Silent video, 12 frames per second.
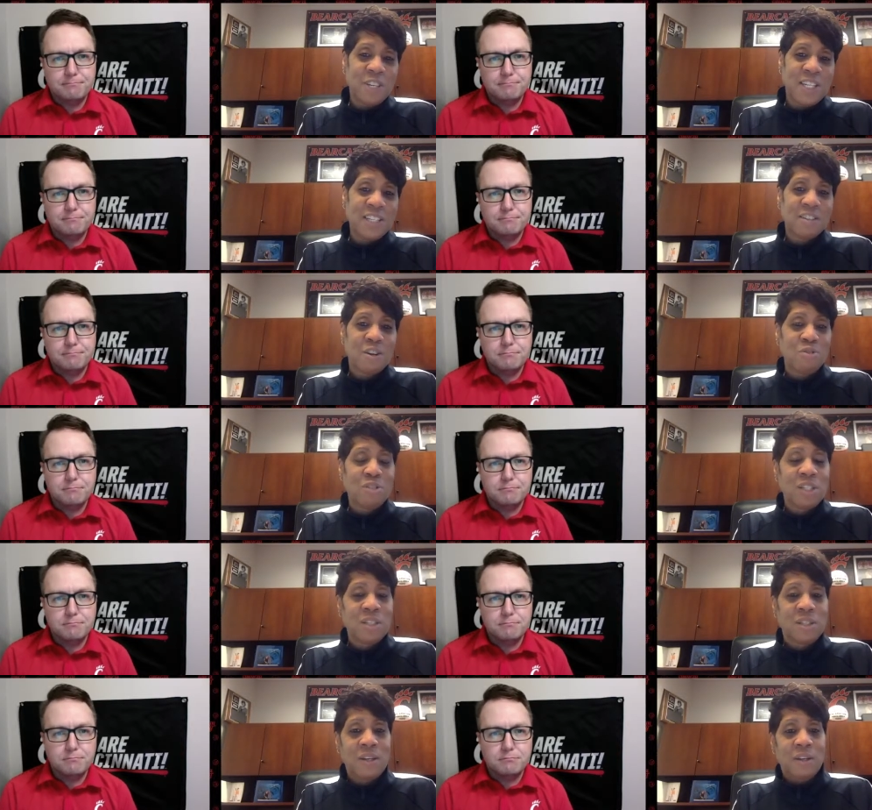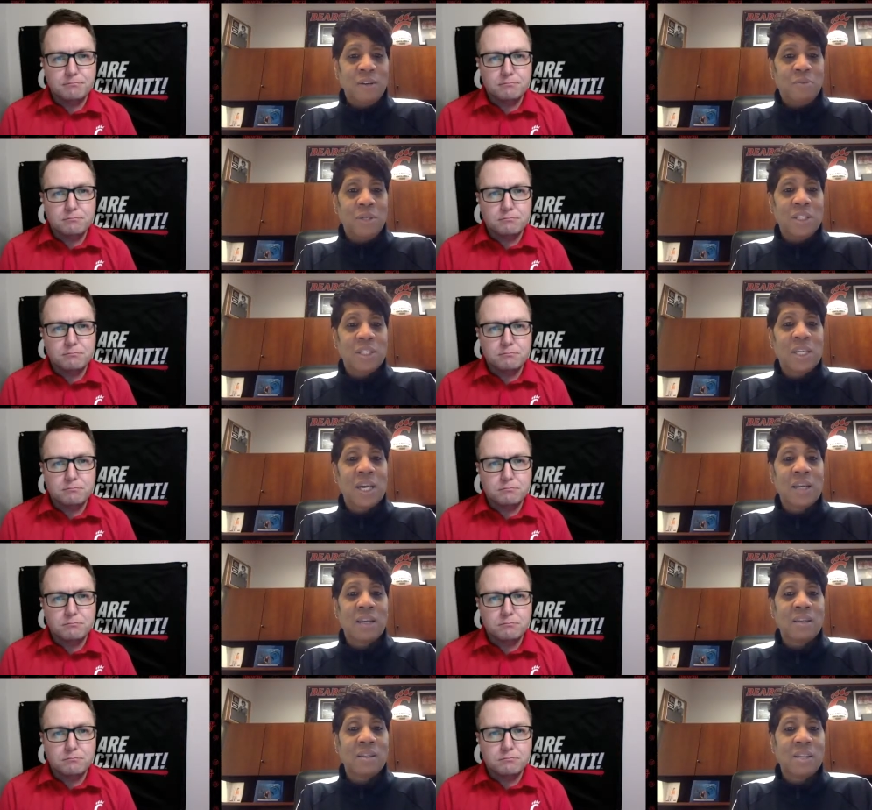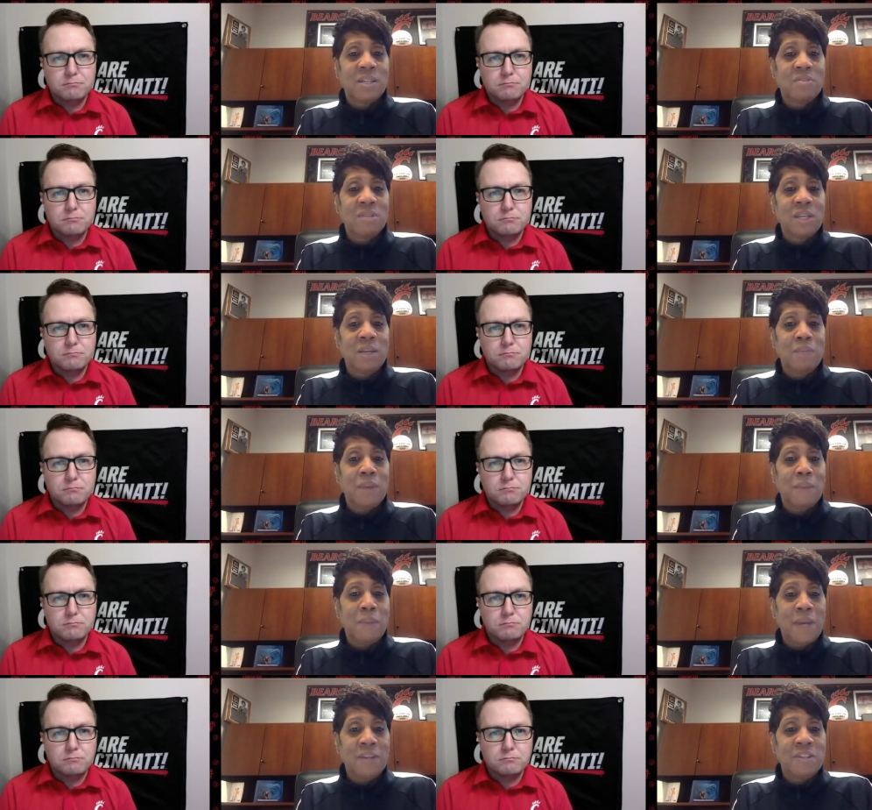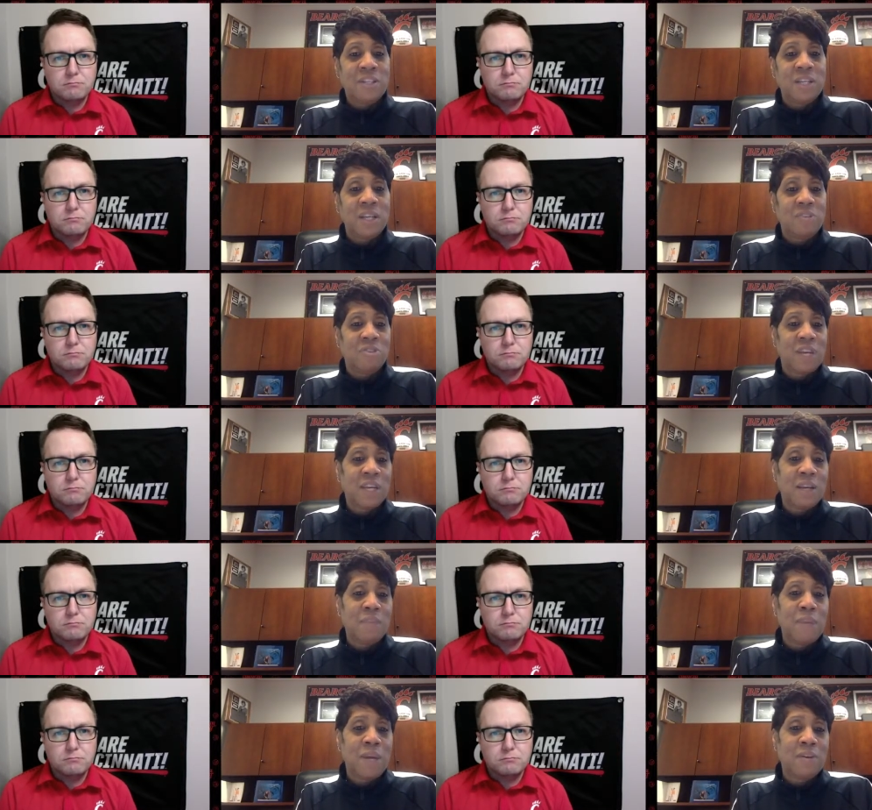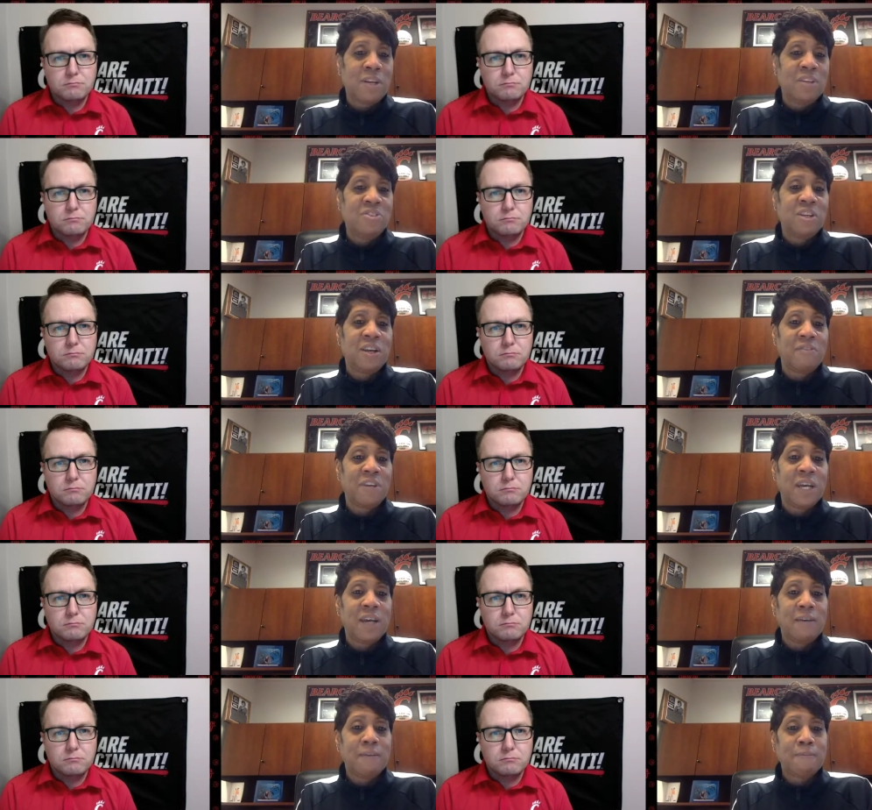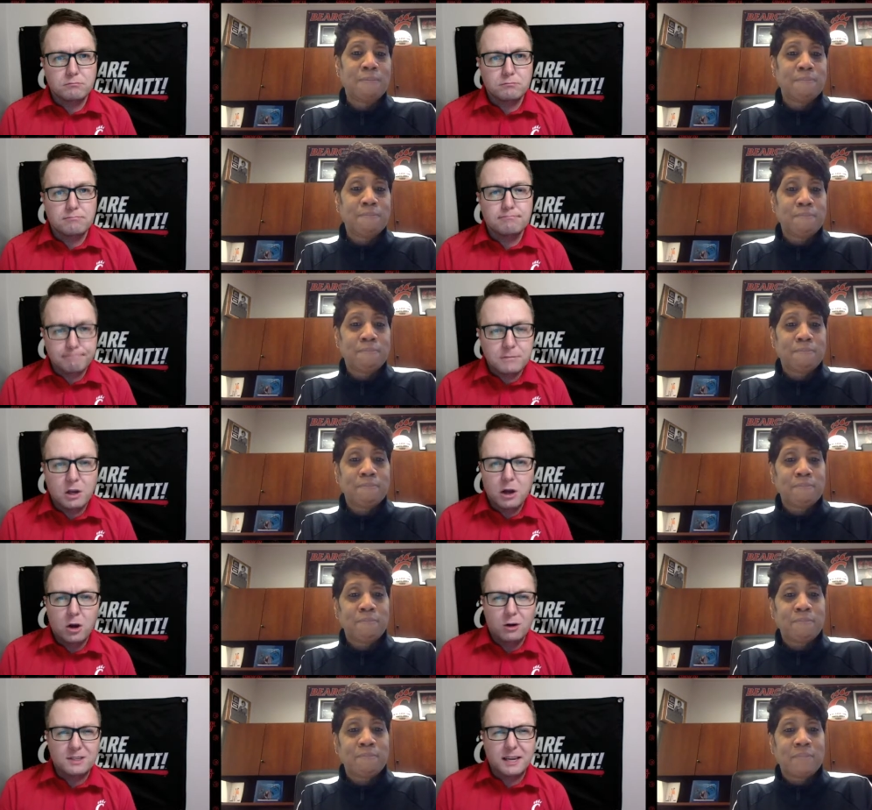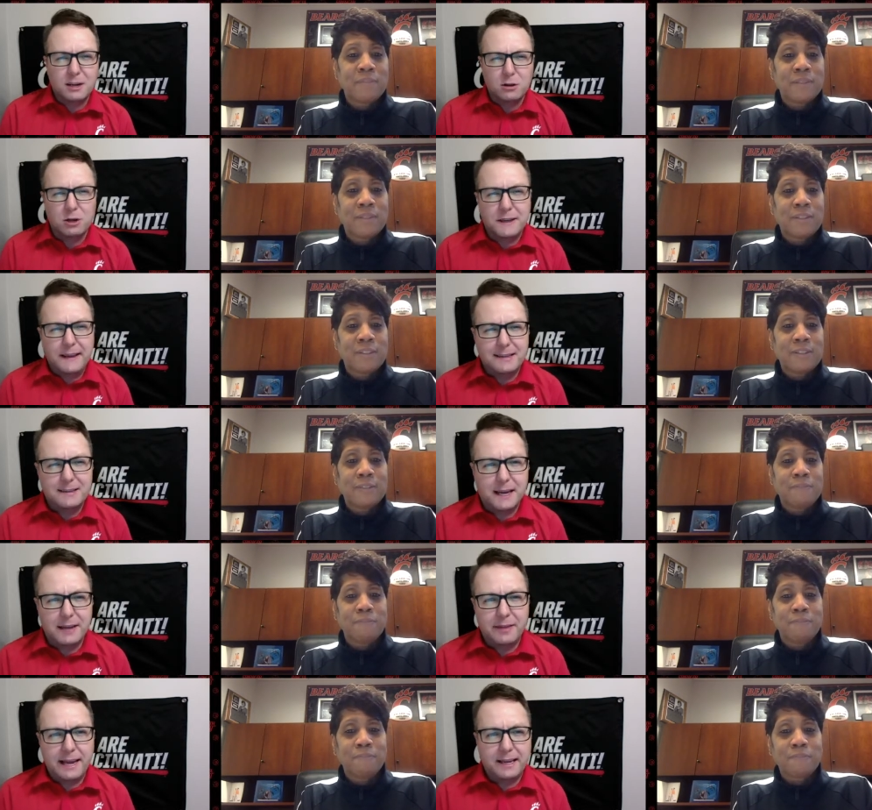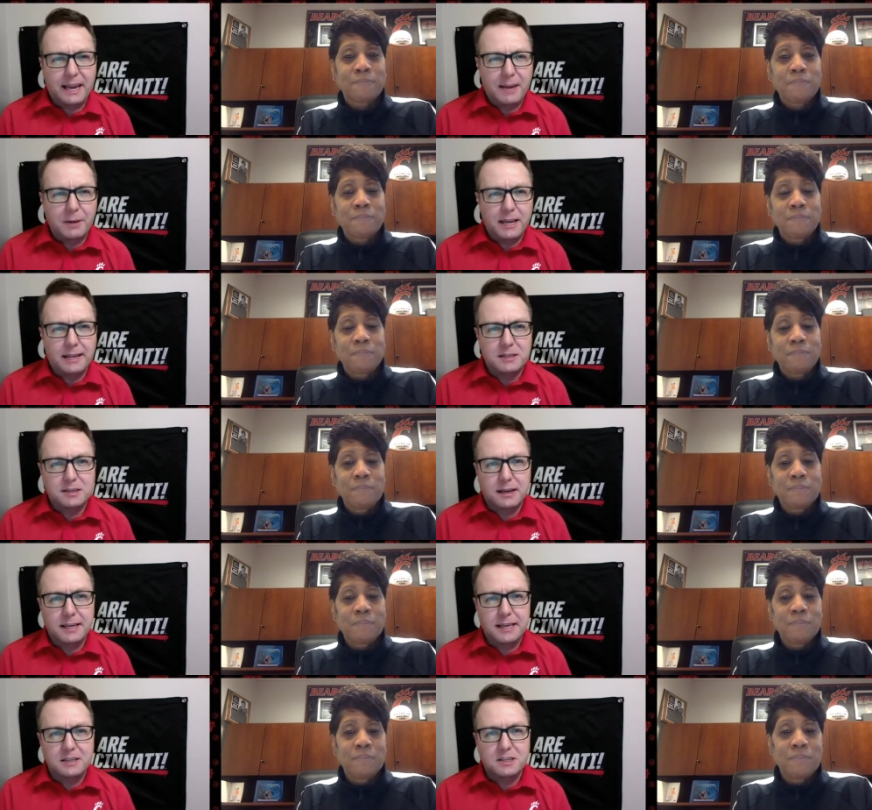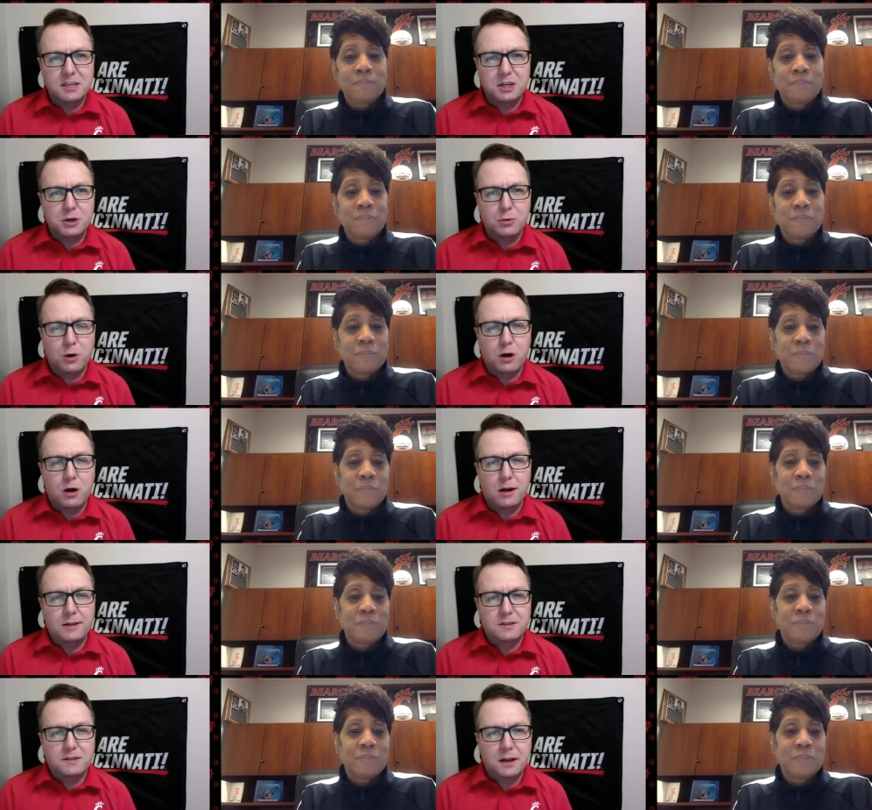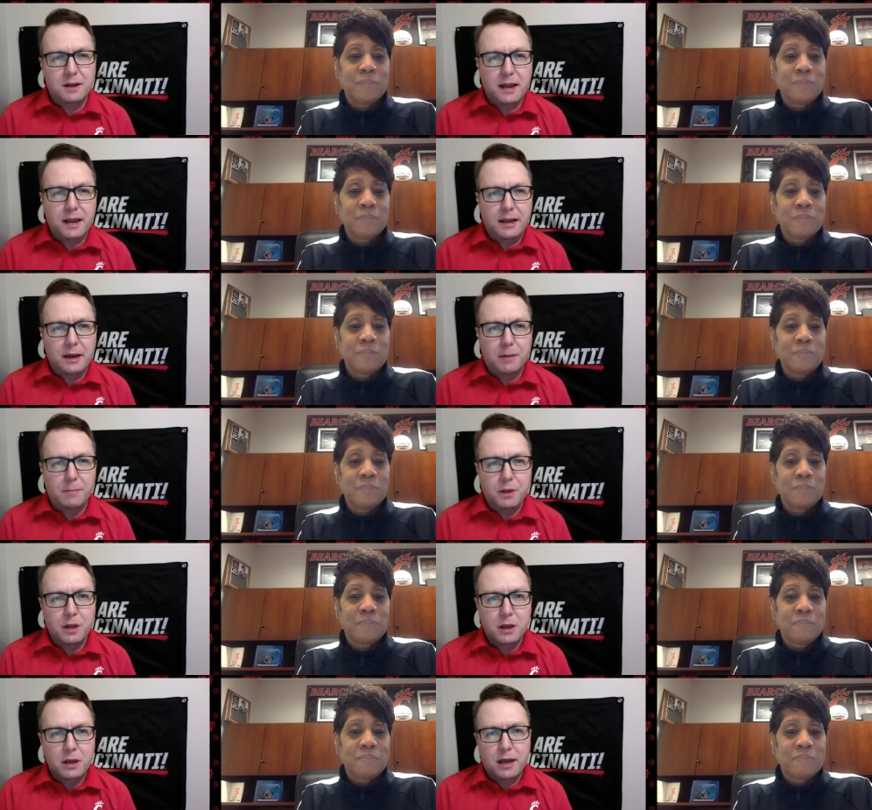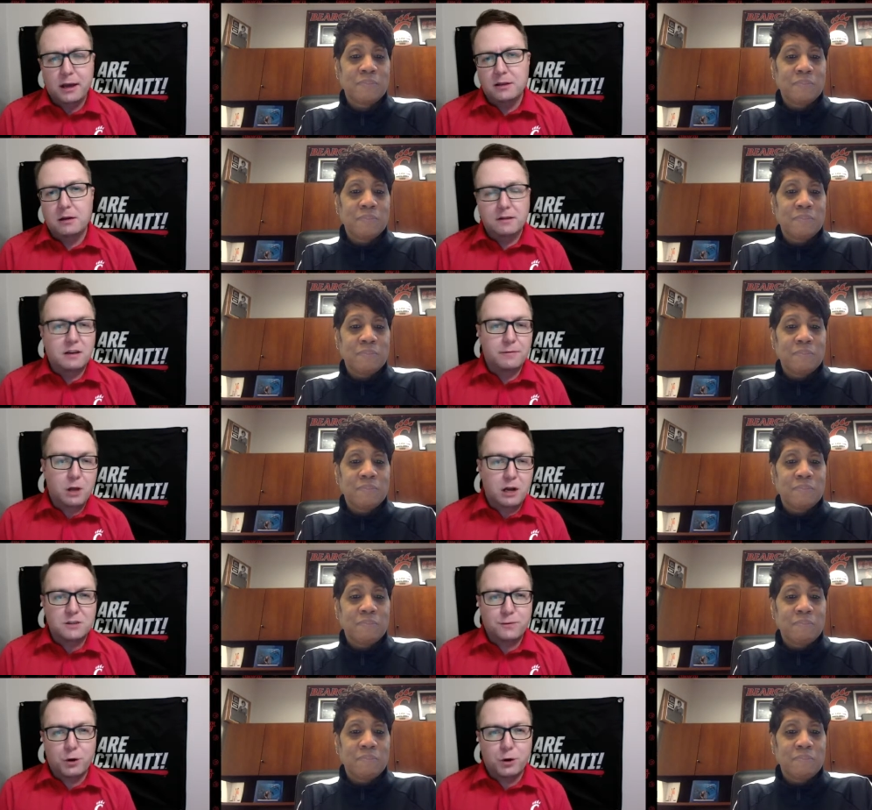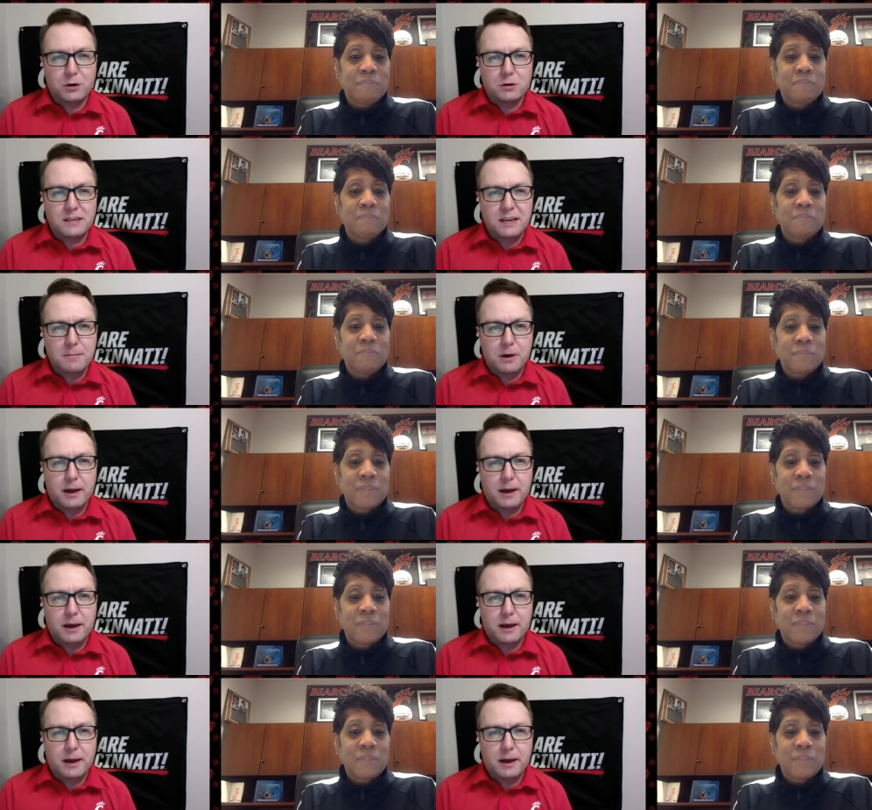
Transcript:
Speaker 1: end as coaches, we just got to continue to keep being patient and try to get better each and every day.
Speaker 2: Let's take a look at uh, that game against uh, ECU uh, on Sunday. Um, a, a, tough loss for your team uh,